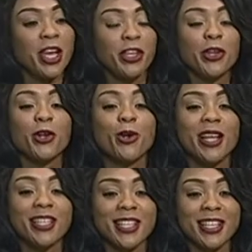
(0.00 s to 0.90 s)
you
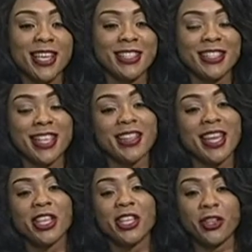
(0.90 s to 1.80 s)
collected it and said
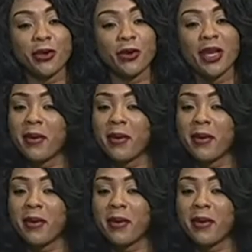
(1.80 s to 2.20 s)
thank you.